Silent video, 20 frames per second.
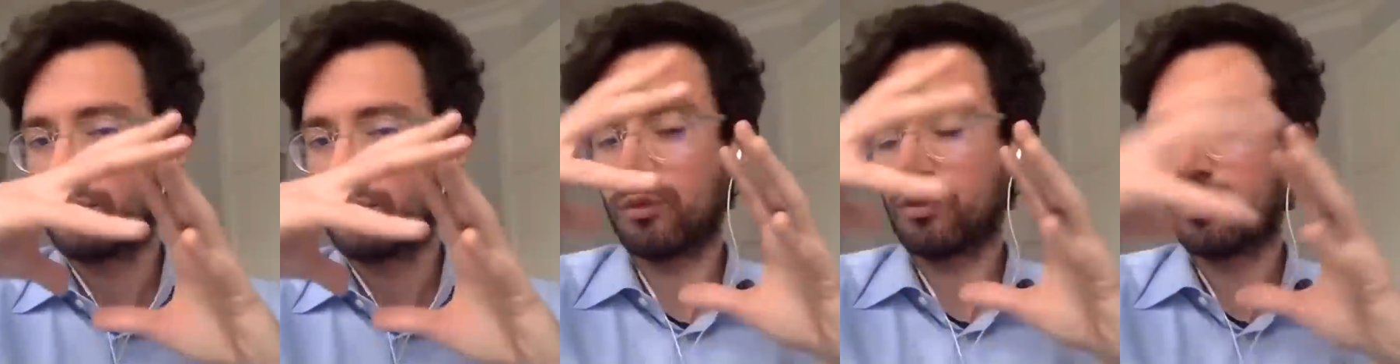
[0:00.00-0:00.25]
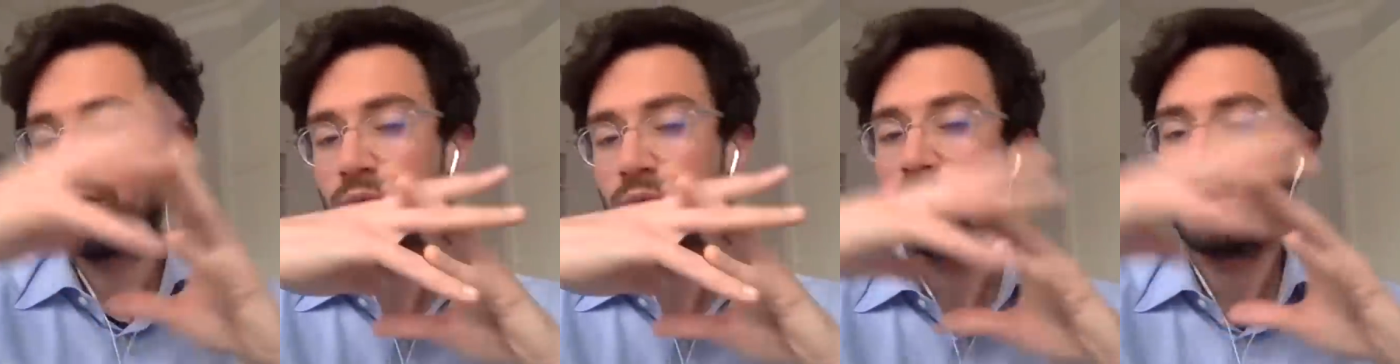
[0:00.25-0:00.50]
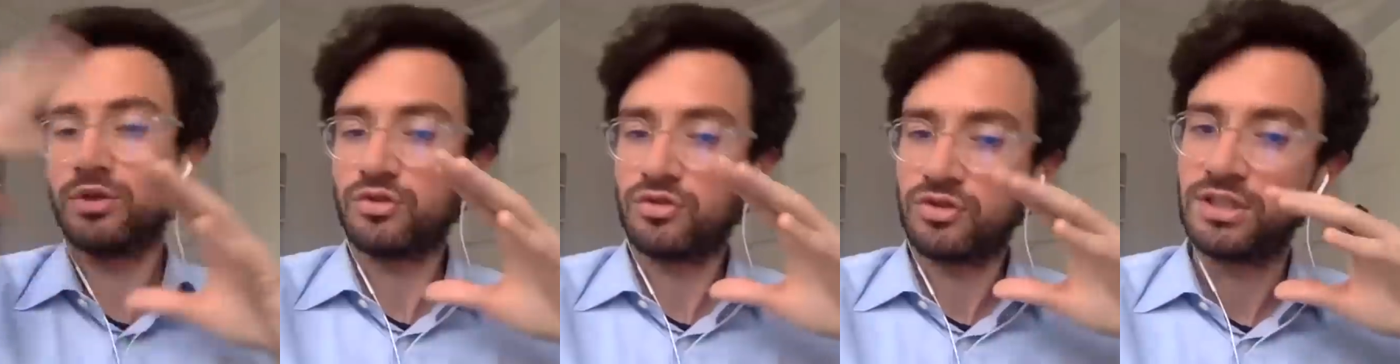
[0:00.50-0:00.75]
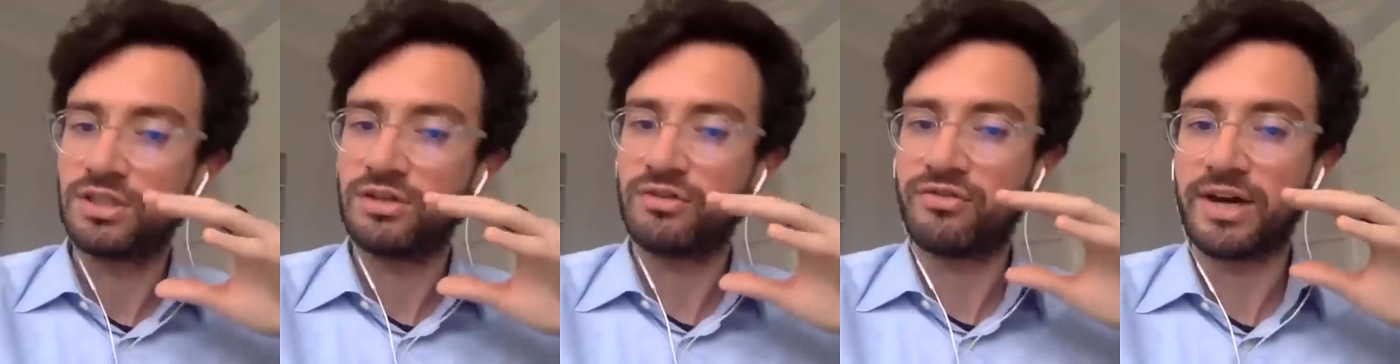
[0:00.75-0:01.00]
You know, when you
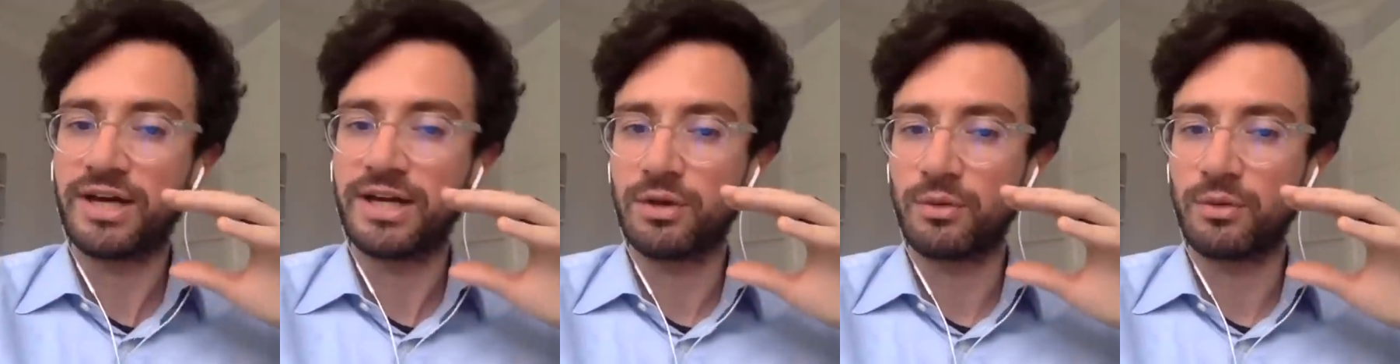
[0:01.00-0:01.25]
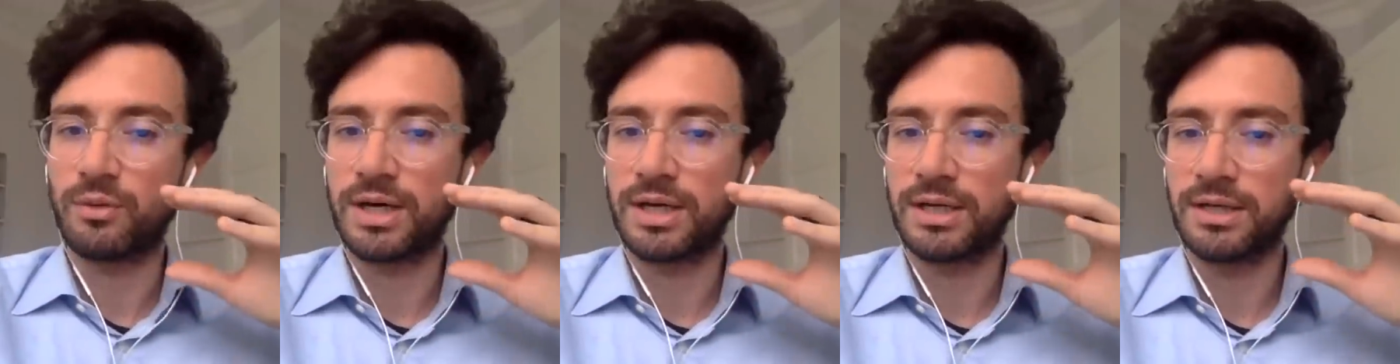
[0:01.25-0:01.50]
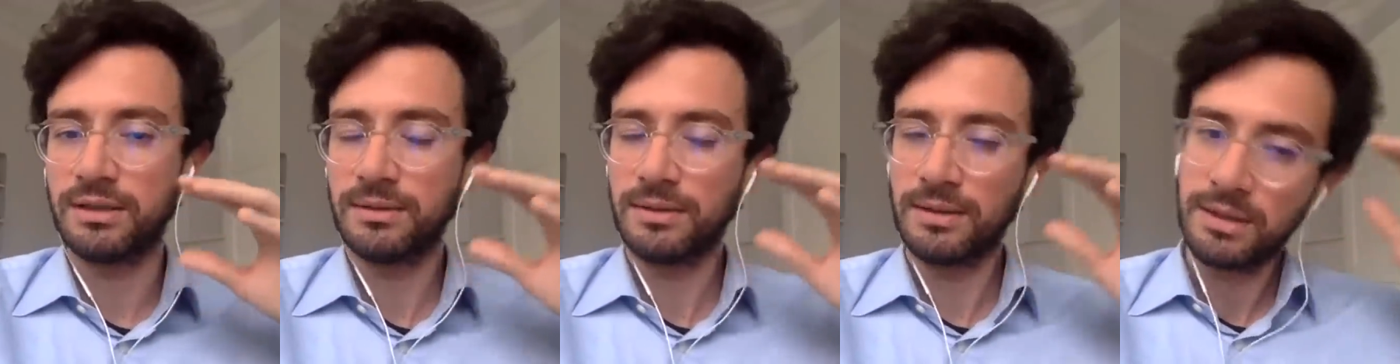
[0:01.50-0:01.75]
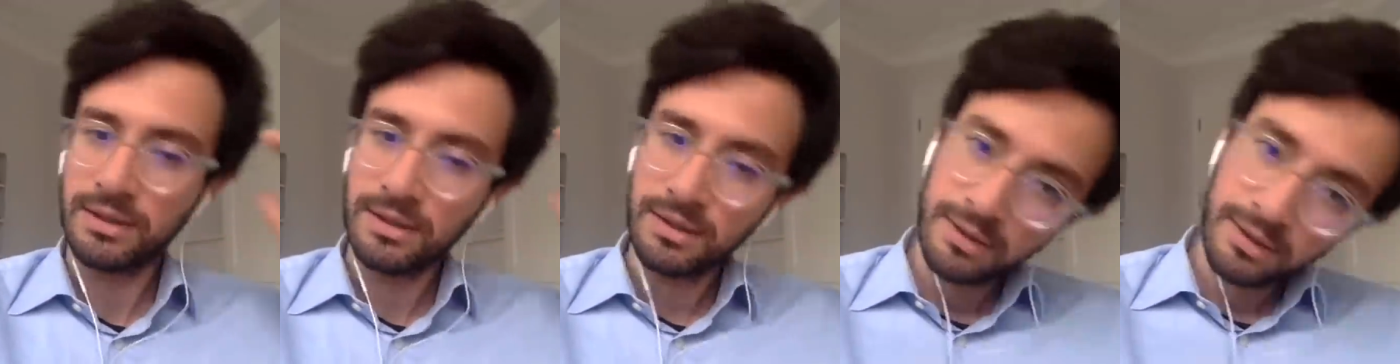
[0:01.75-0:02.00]
see the final one,
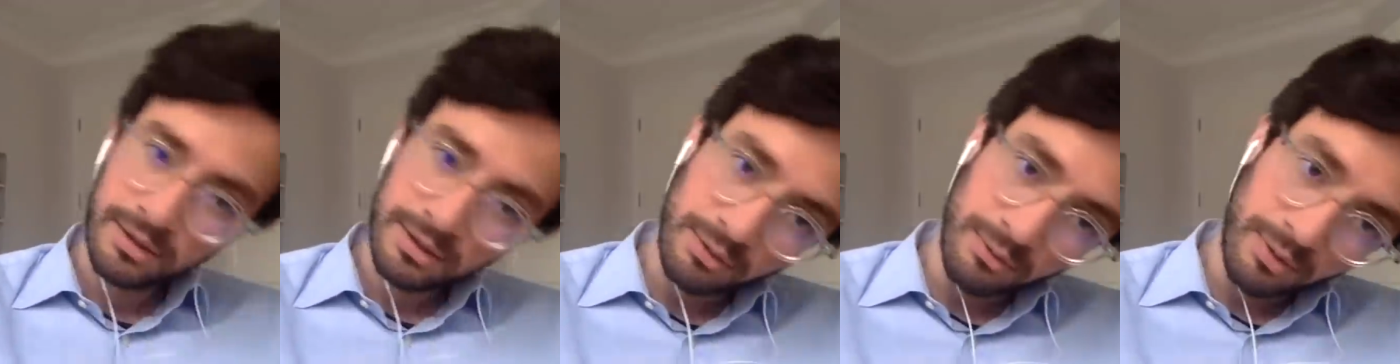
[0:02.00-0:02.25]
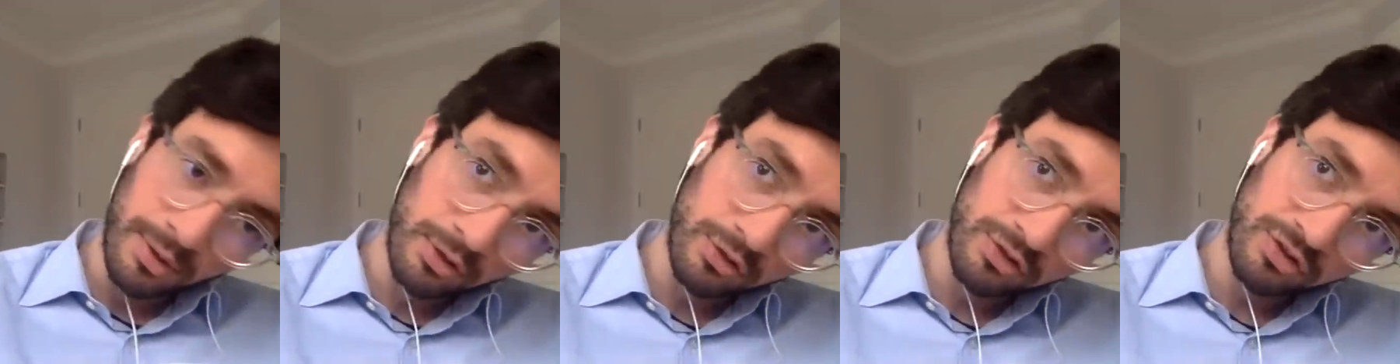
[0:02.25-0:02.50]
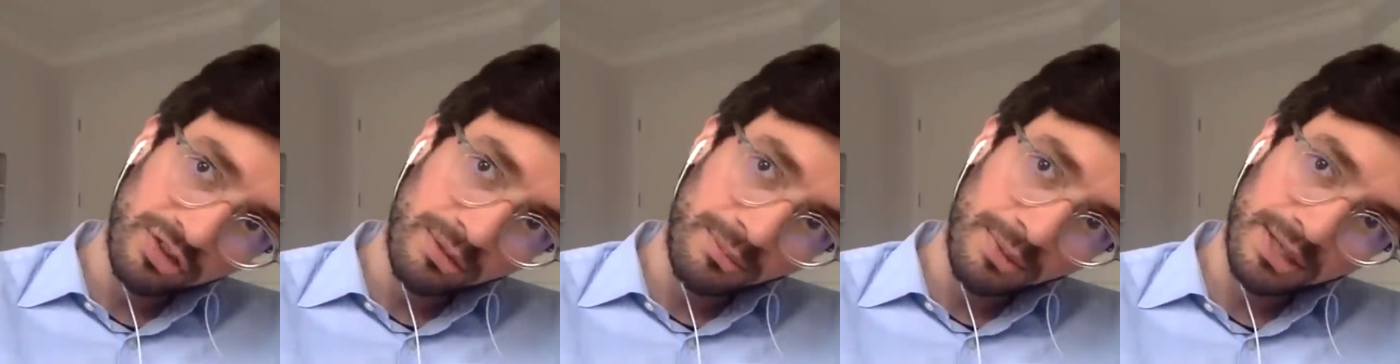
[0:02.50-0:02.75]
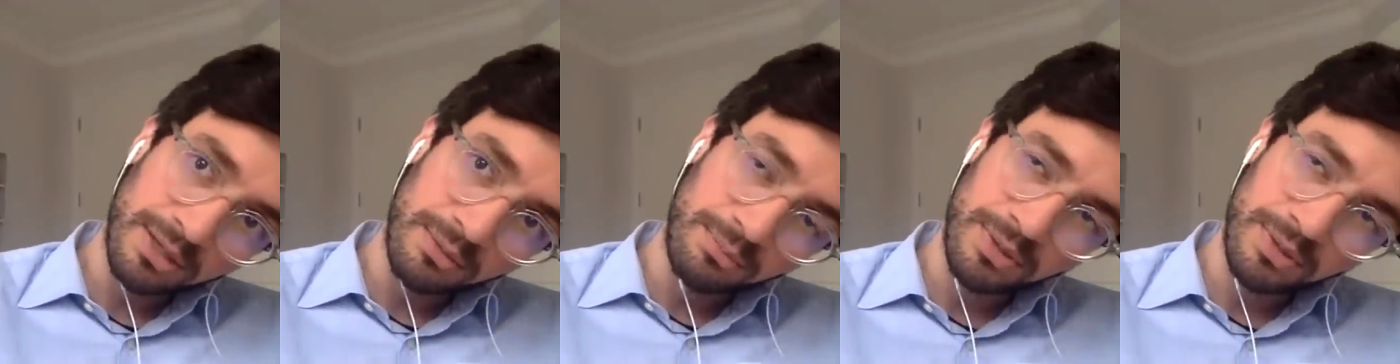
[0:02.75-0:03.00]
there were also some
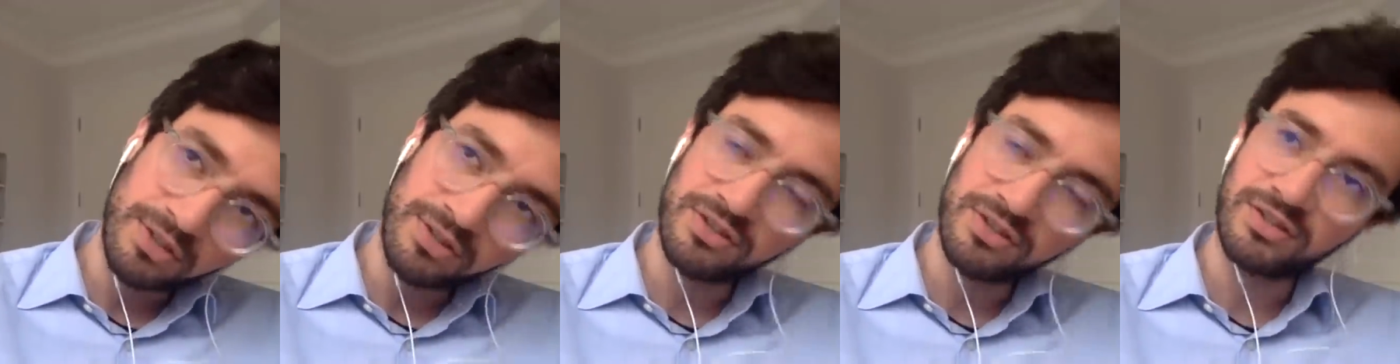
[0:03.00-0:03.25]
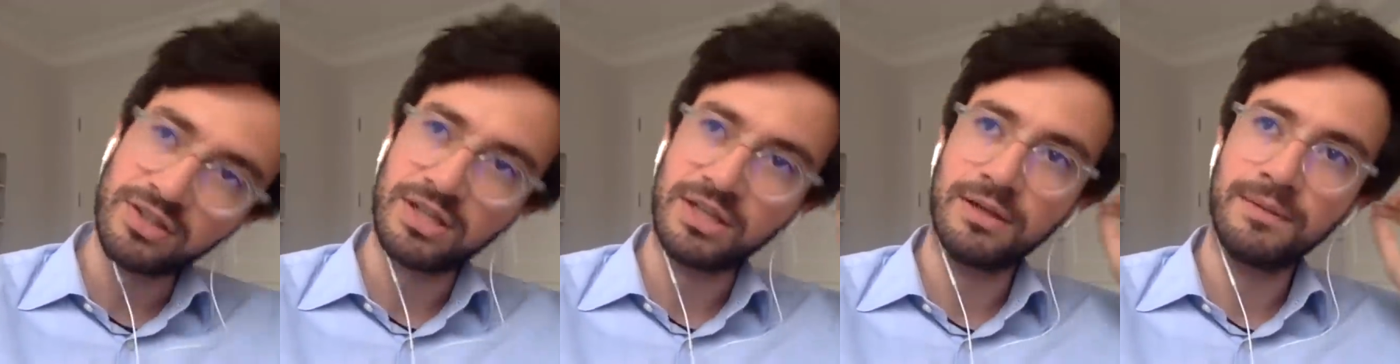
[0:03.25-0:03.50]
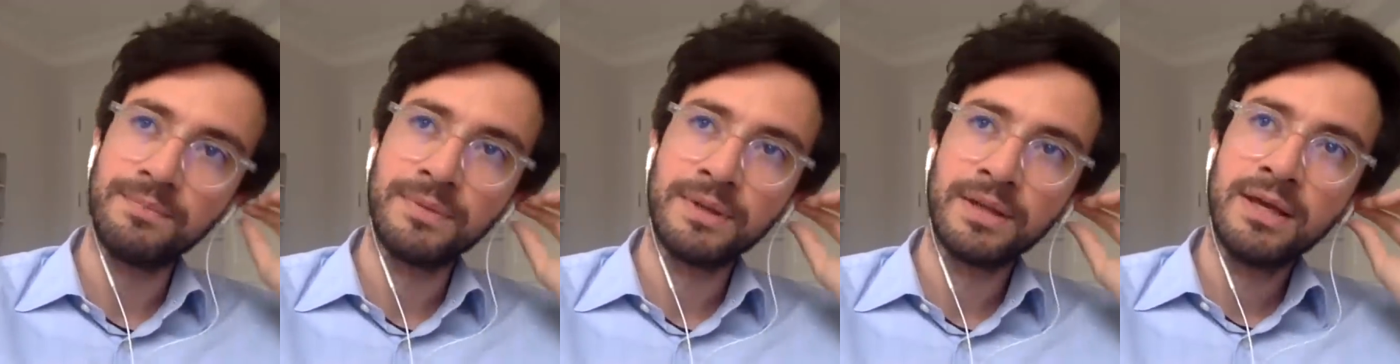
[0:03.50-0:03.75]
other pieces in.